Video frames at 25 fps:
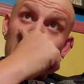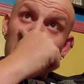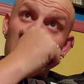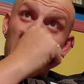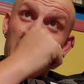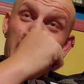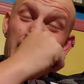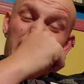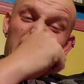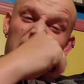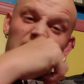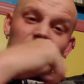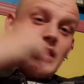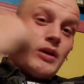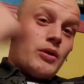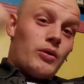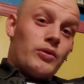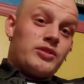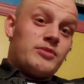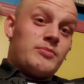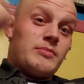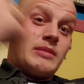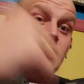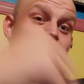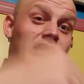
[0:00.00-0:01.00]
And he
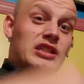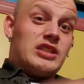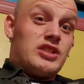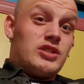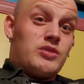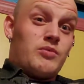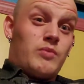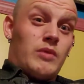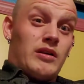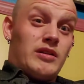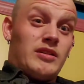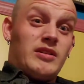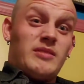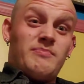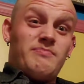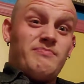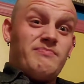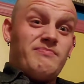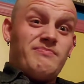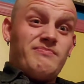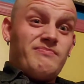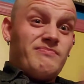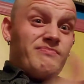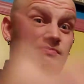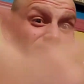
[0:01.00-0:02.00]
ultimately just wound up
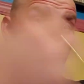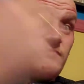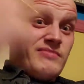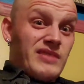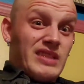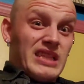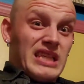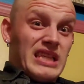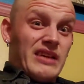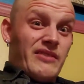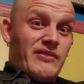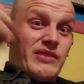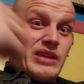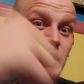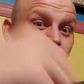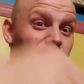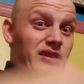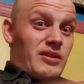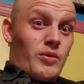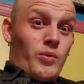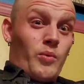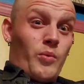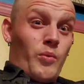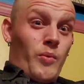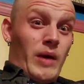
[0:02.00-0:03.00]
giving it
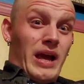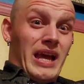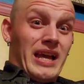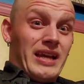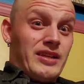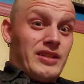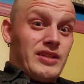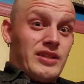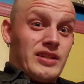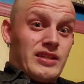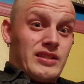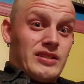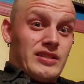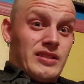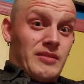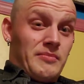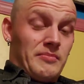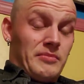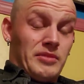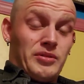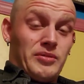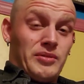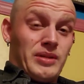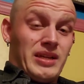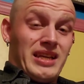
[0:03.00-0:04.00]
away to some
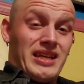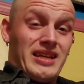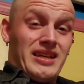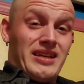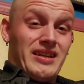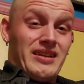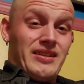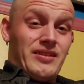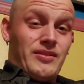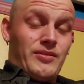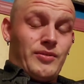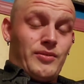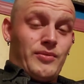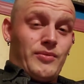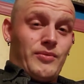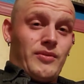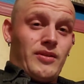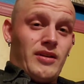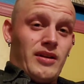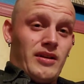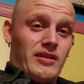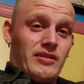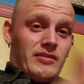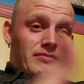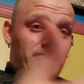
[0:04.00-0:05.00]
little kid who,
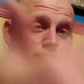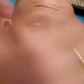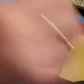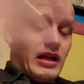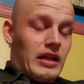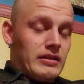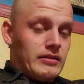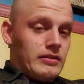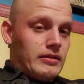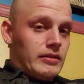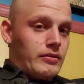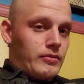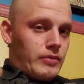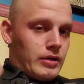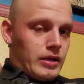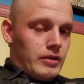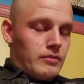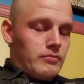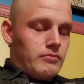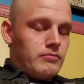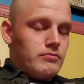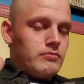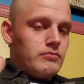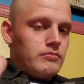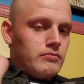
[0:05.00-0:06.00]
not little
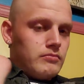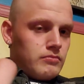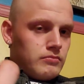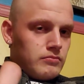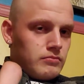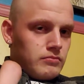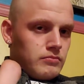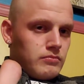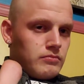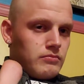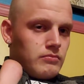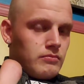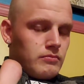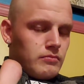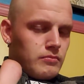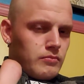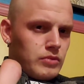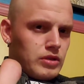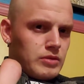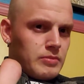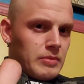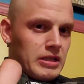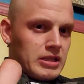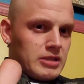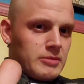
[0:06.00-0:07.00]
kid
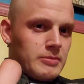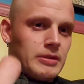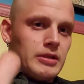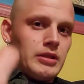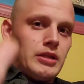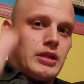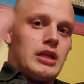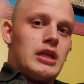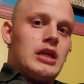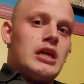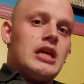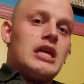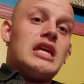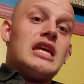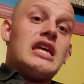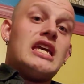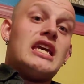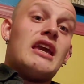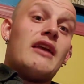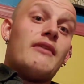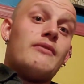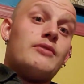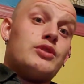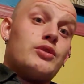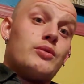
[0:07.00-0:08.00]
responsibility. He
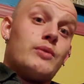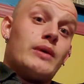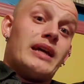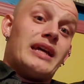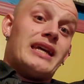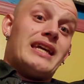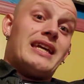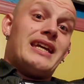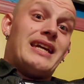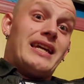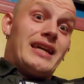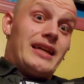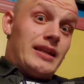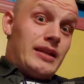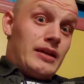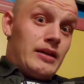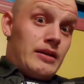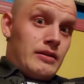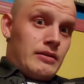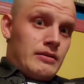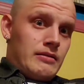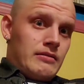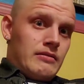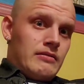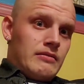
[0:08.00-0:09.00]
gave it to a kid.
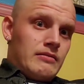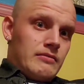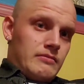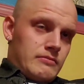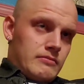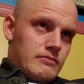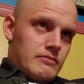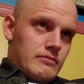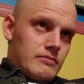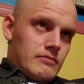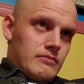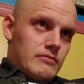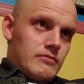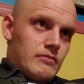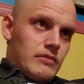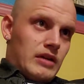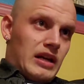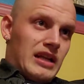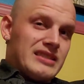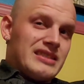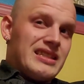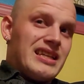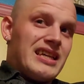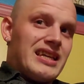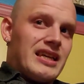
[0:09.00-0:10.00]
When I
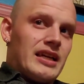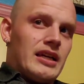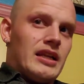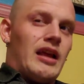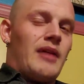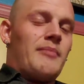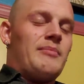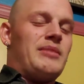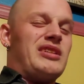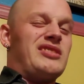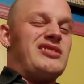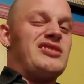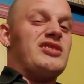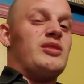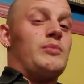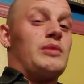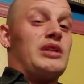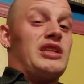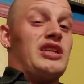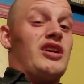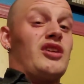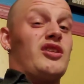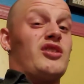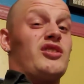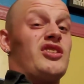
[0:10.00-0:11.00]
say kid, I mean someone
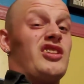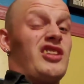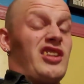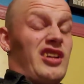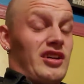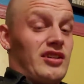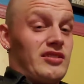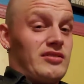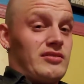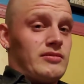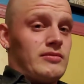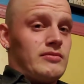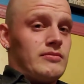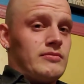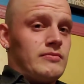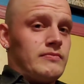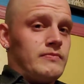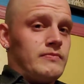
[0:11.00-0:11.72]
younger than us.